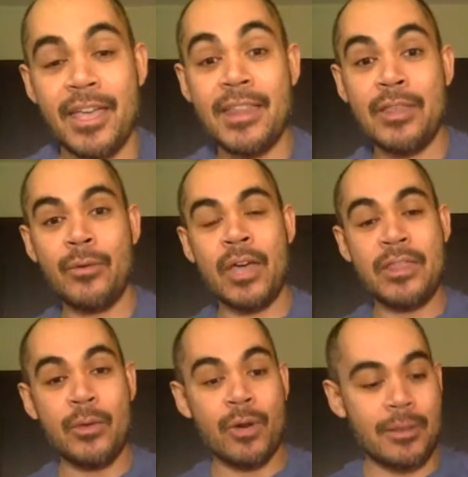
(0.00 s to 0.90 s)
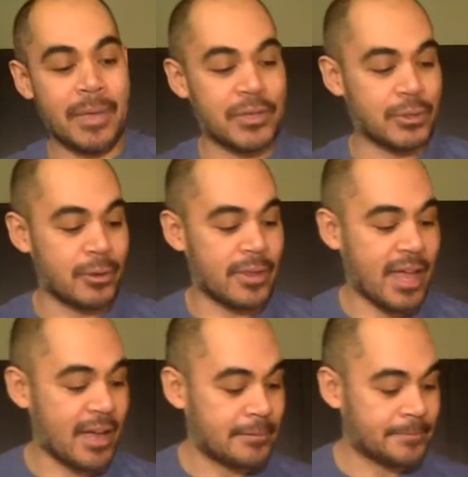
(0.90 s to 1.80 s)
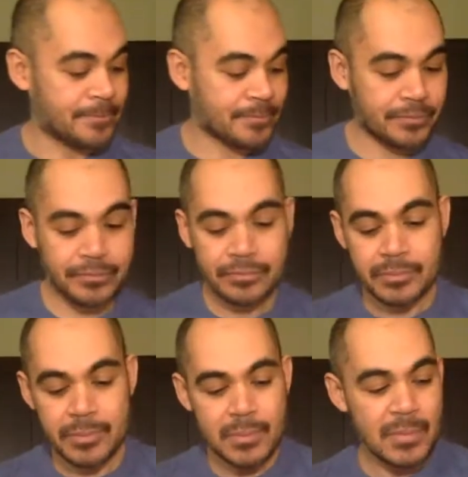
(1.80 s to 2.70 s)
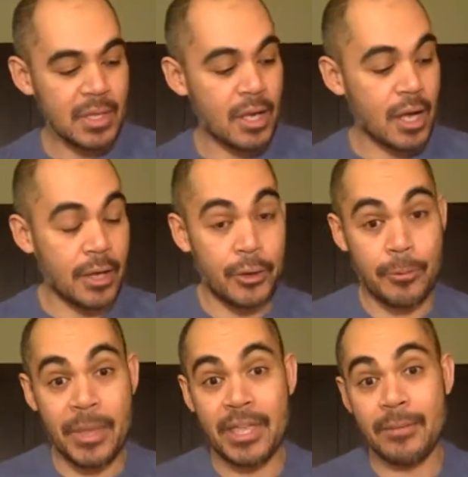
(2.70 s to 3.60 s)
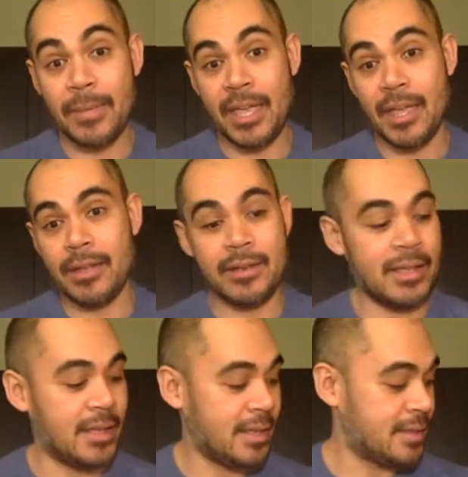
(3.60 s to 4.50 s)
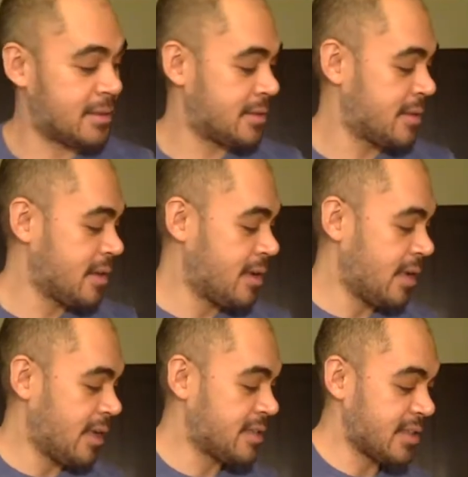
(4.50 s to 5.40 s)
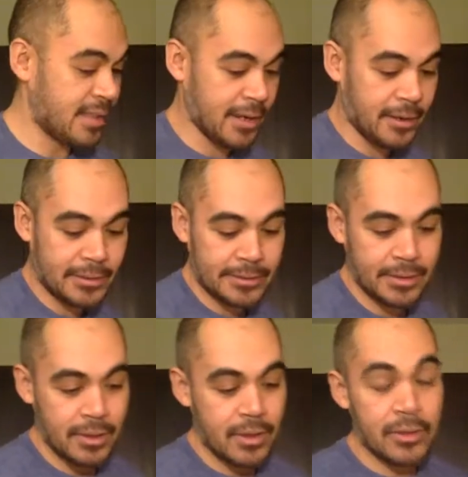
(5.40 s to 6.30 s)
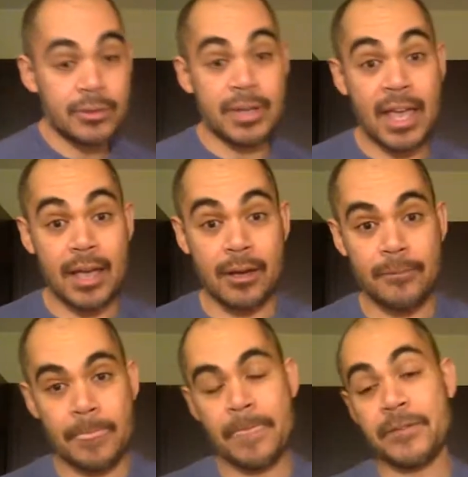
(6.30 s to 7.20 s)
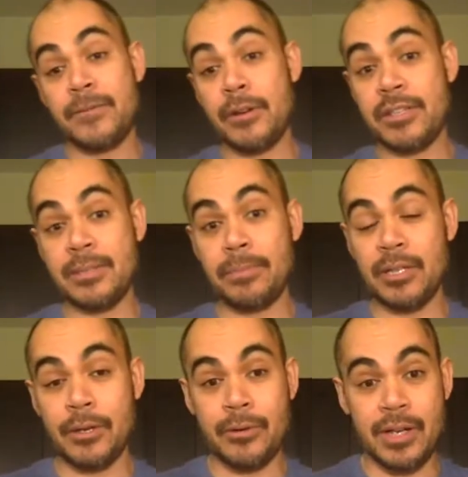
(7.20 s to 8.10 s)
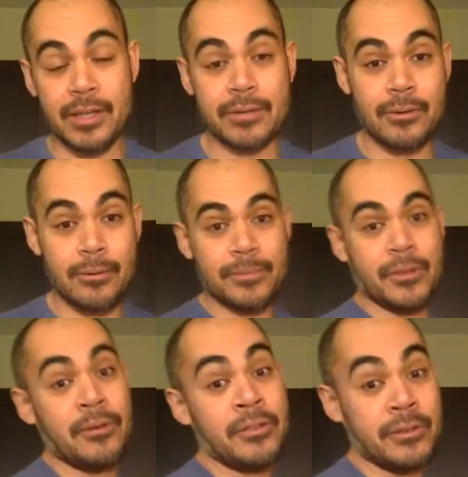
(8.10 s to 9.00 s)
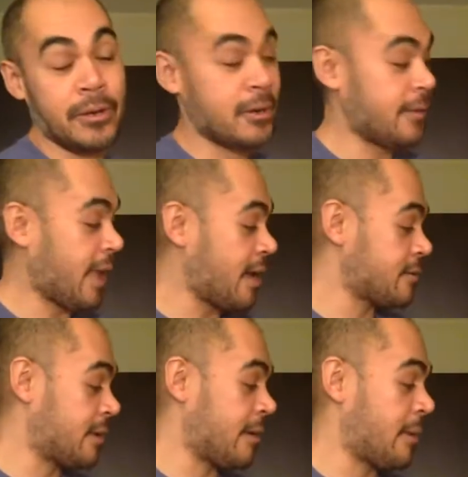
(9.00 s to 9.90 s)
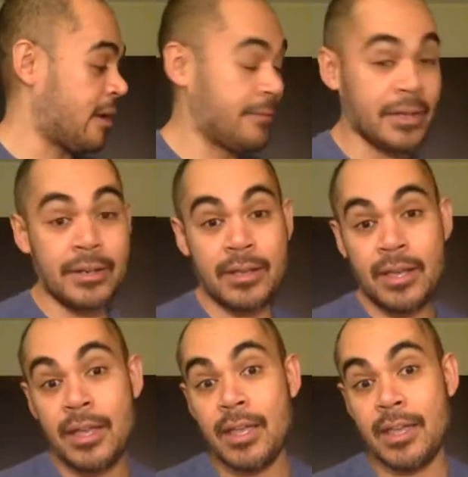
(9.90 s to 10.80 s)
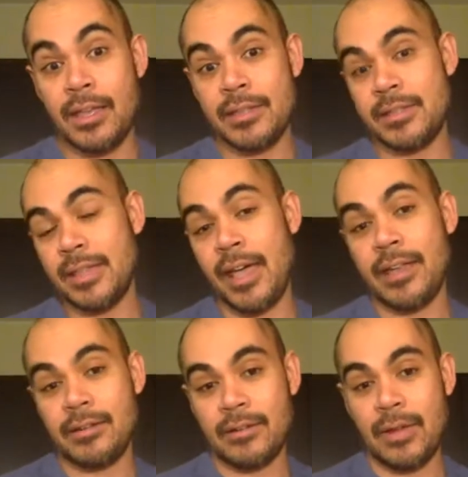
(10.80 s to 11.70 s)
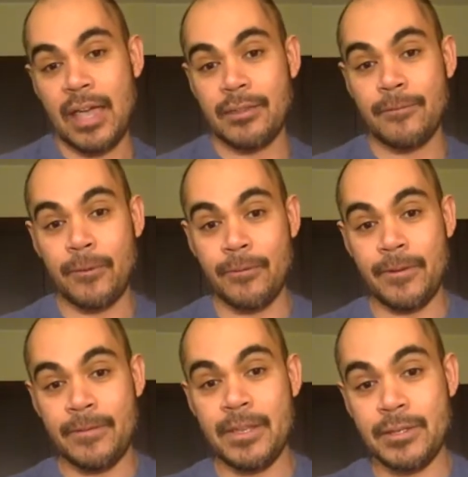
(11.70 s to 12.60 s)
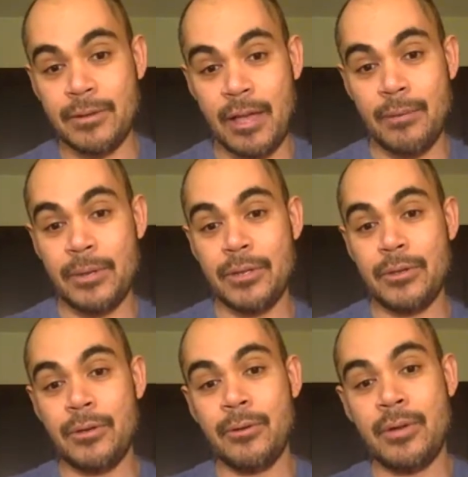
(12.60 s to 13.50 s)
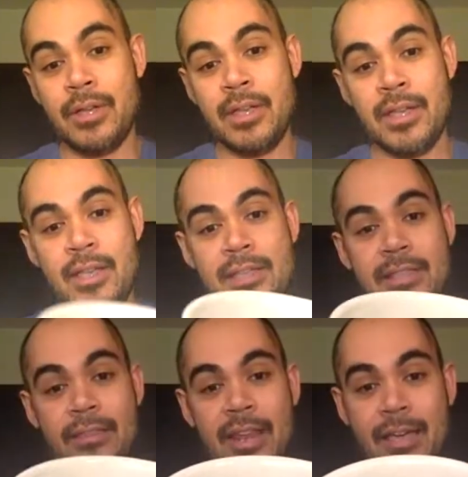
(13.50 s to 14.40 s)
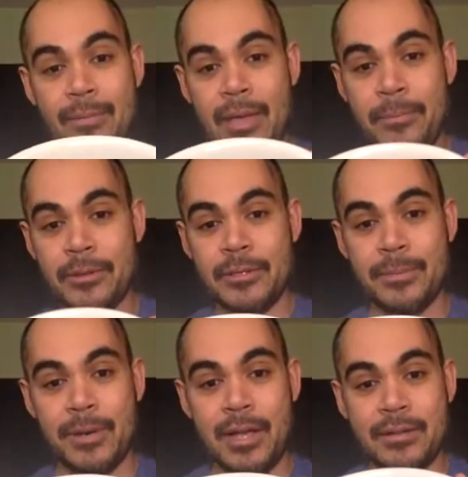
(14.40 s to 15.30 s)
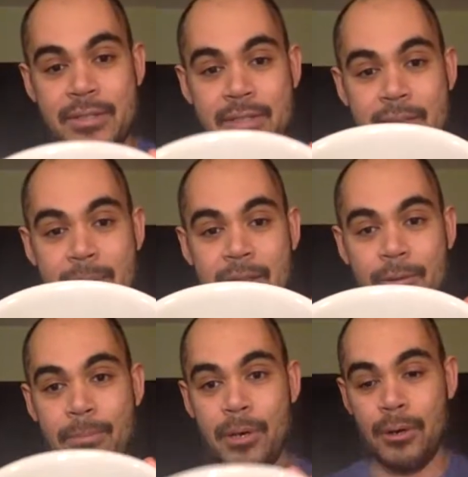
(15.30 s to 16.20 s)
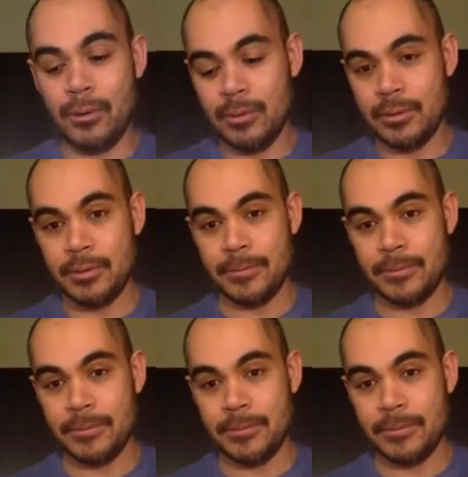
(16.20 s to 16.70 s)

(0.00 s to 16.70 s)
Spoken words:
and then you want to make sure that your baking pan is in there. So now, just very simple ingredients. Oops, so you heard that. So now my oven is set at the 450. So now I'm going to do is, now that I have my Brussels sprouts in my little bowl,